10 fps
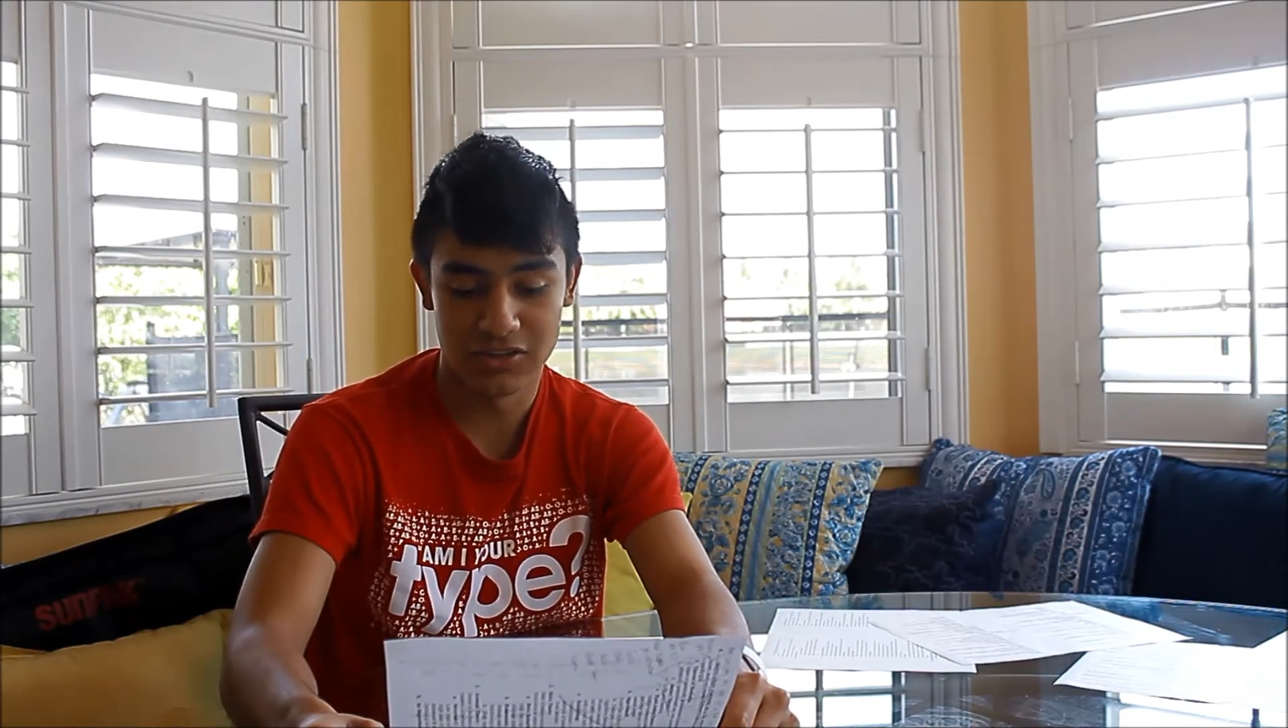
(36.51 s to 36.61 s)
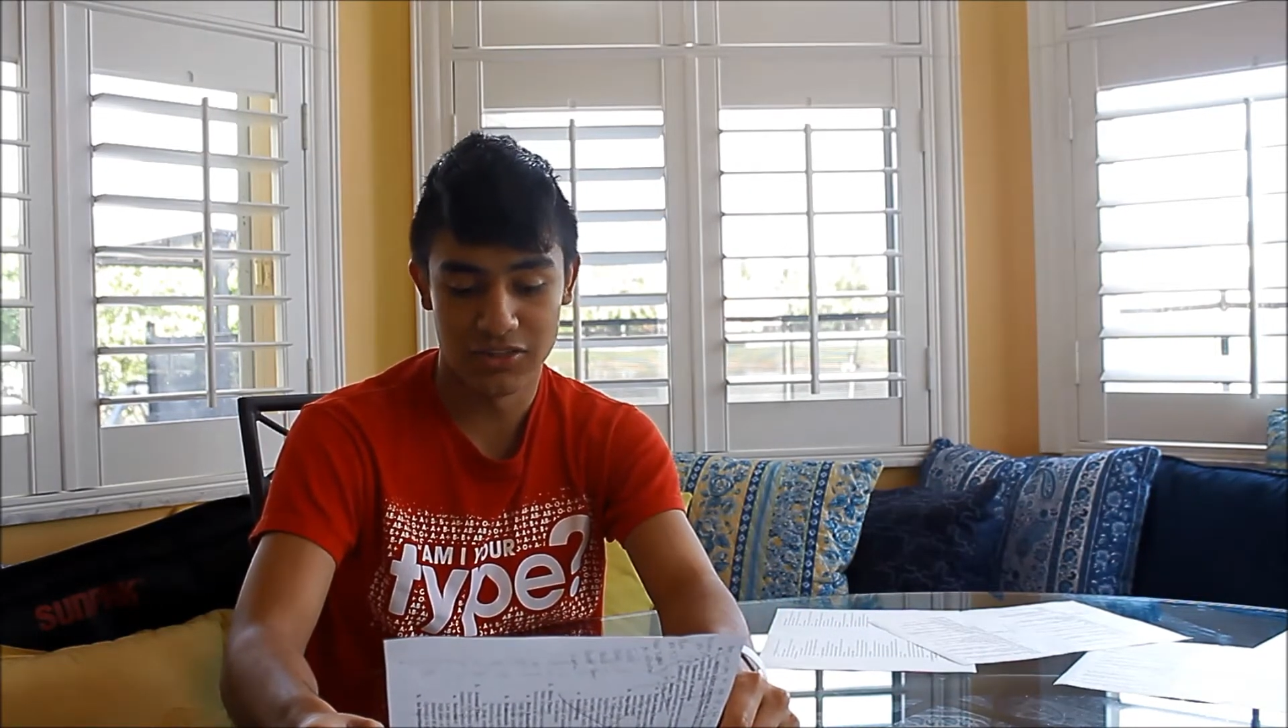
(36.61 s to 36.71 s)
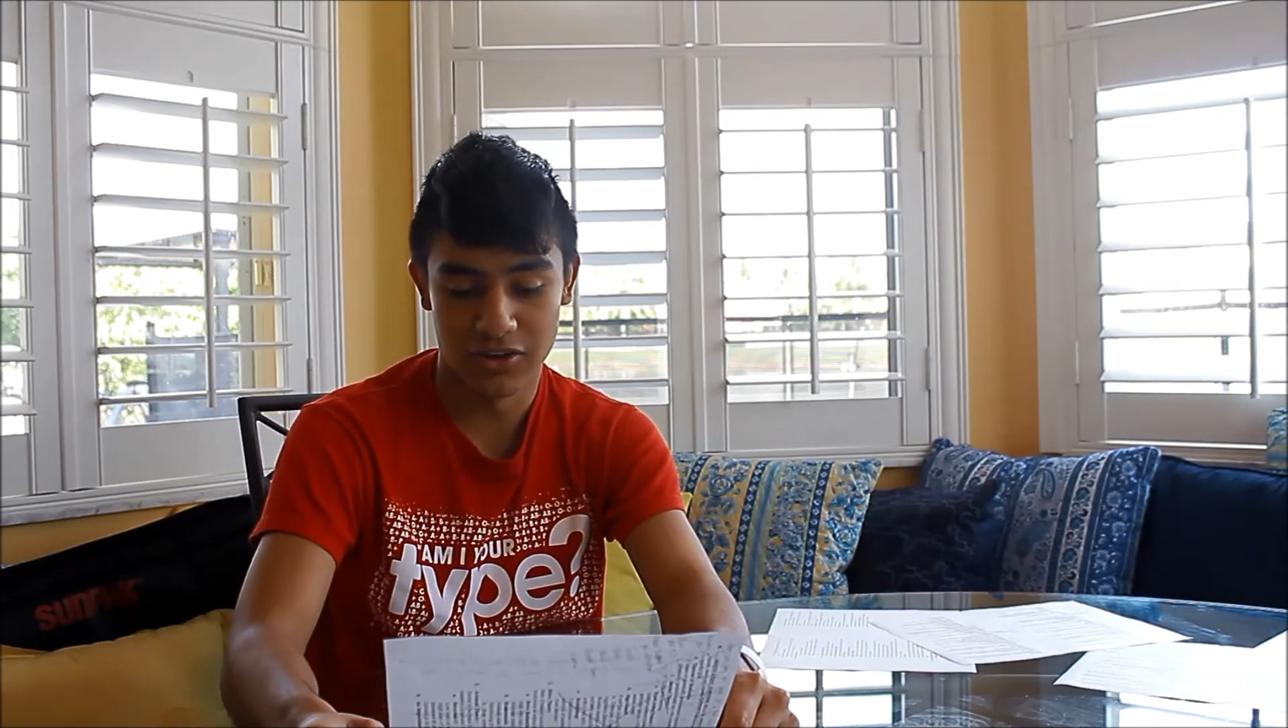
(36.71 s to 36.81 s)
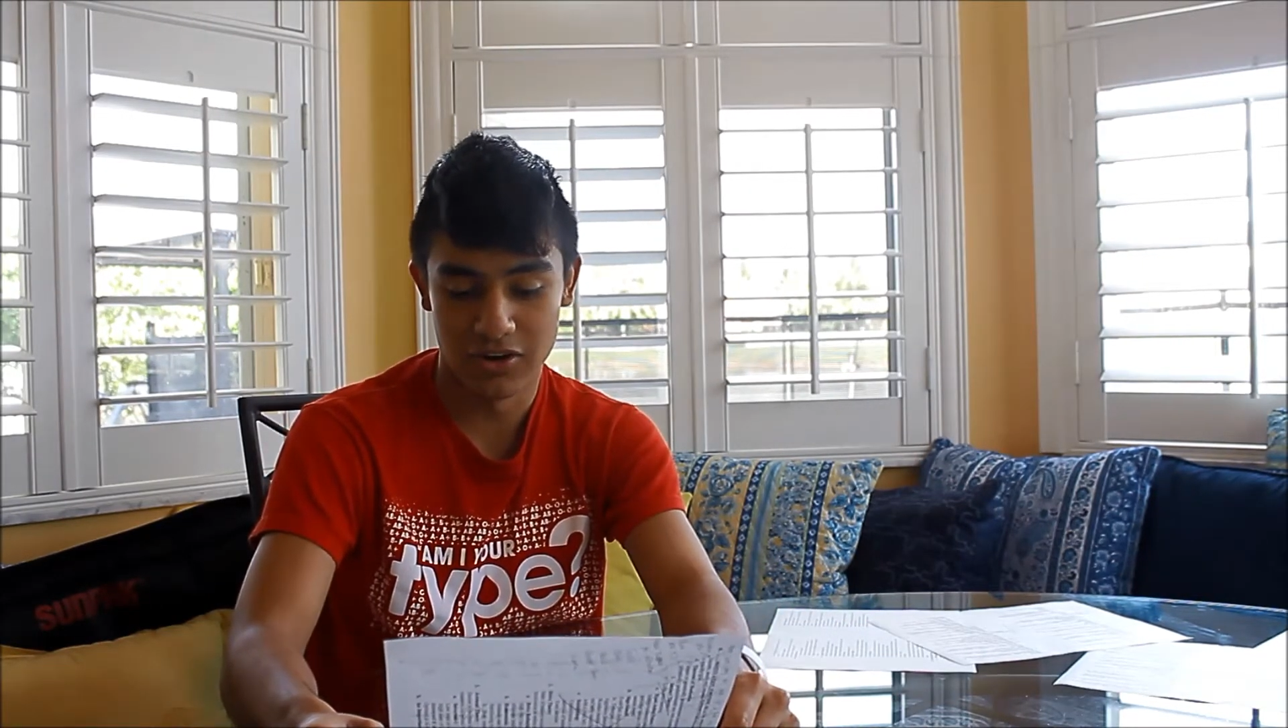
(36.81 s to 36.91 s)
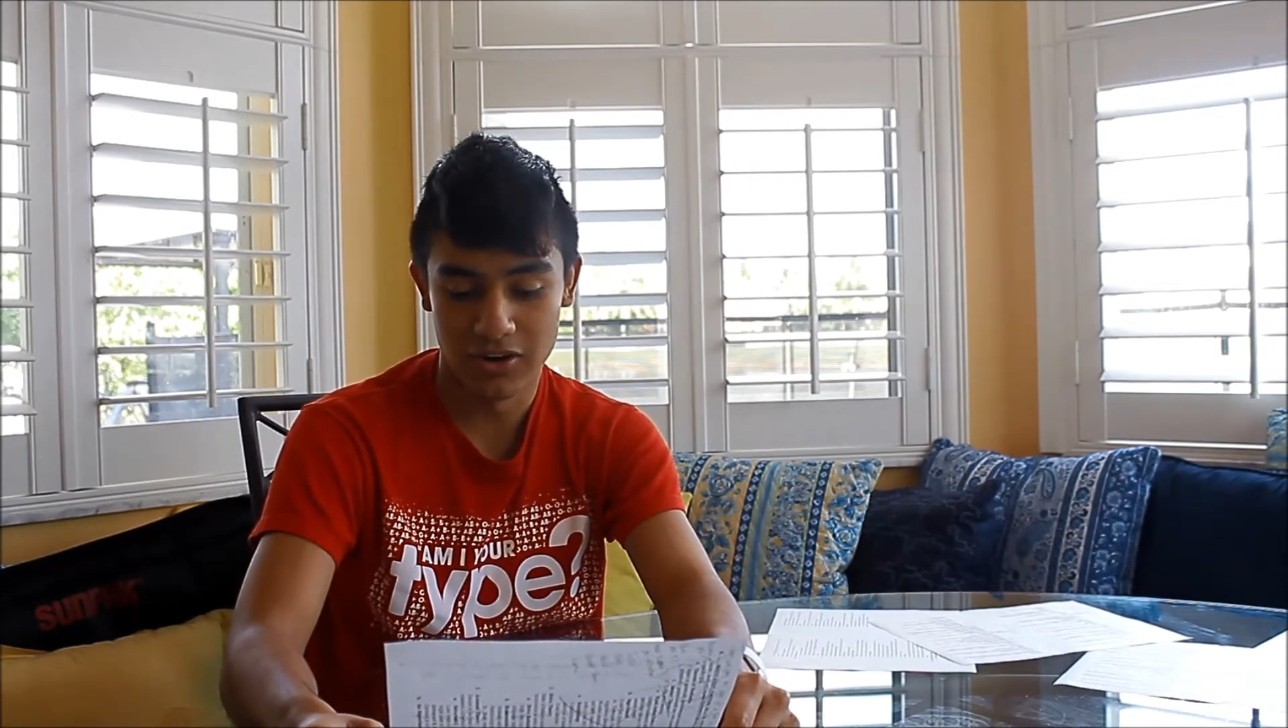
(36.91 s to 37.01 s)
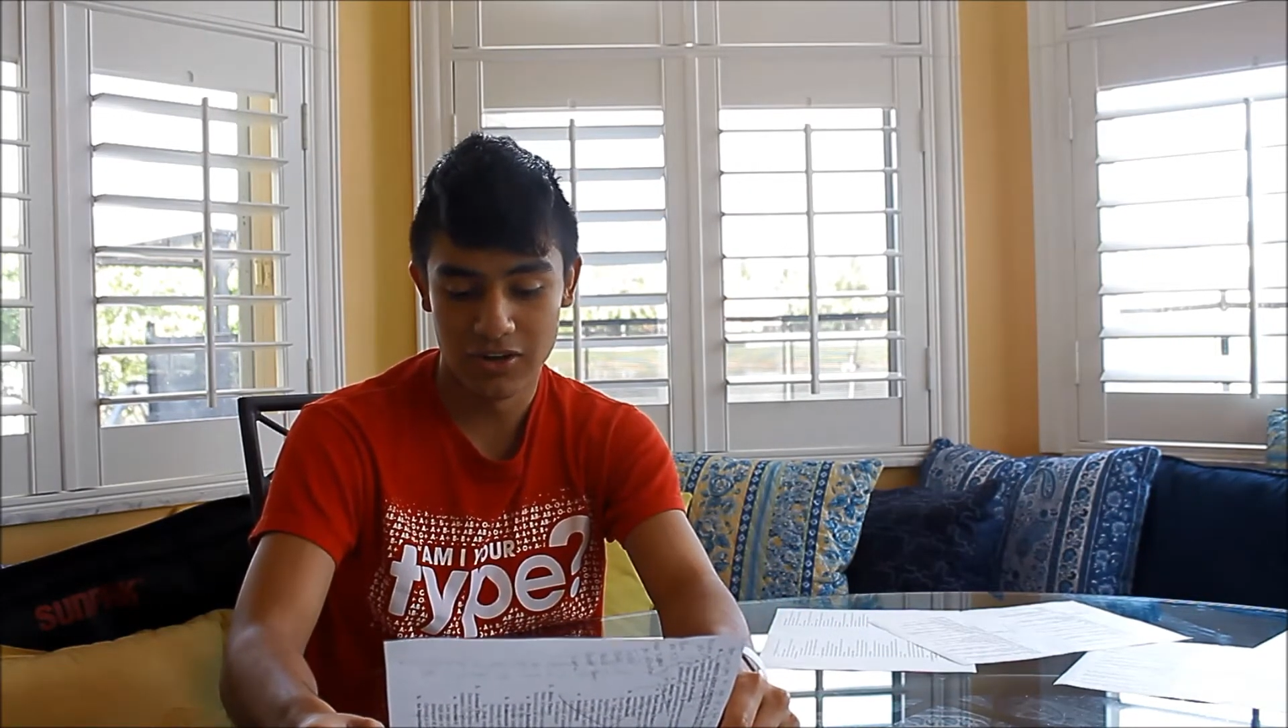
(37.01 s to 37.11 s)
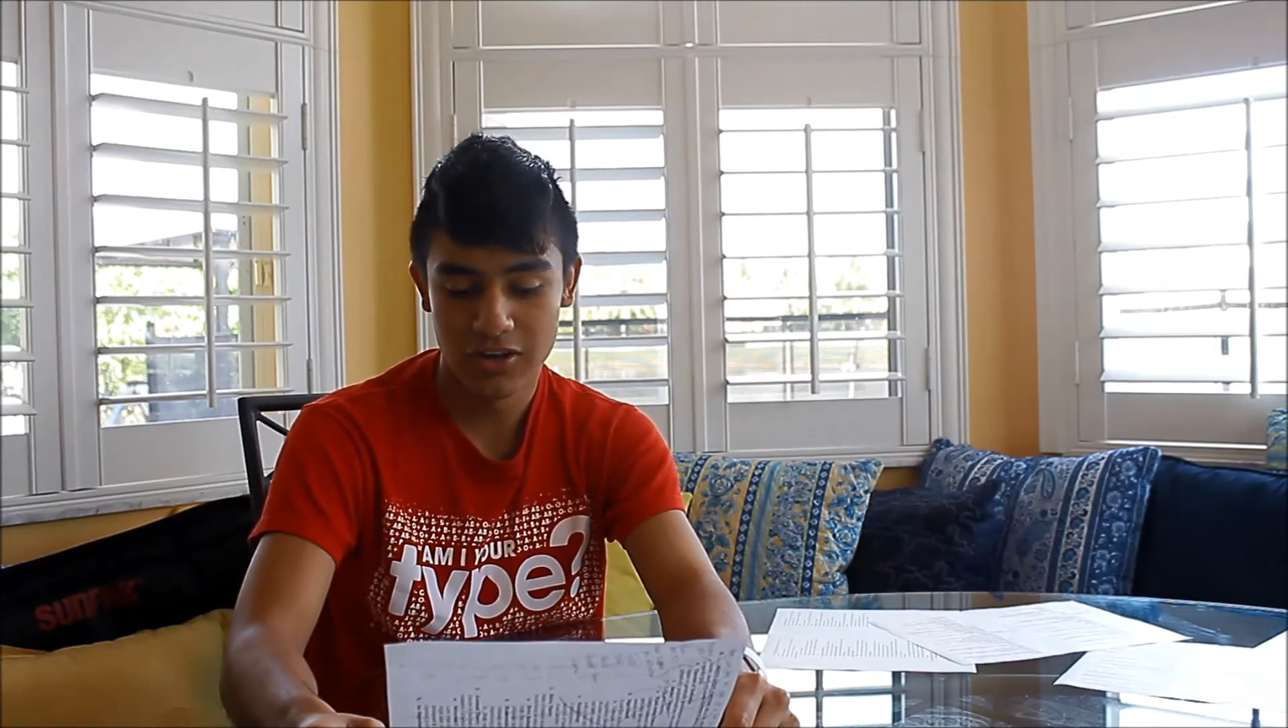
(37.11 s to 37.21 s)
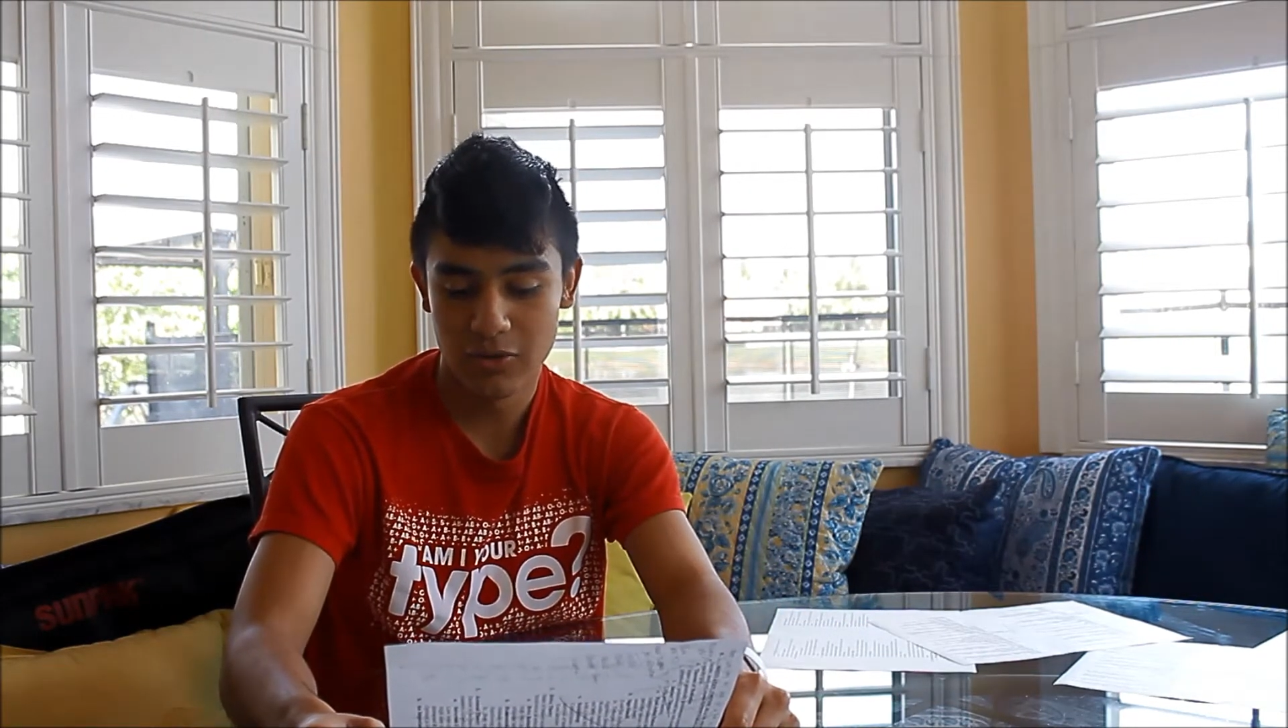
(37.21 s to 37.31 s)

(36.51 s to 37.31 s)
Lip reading: theory,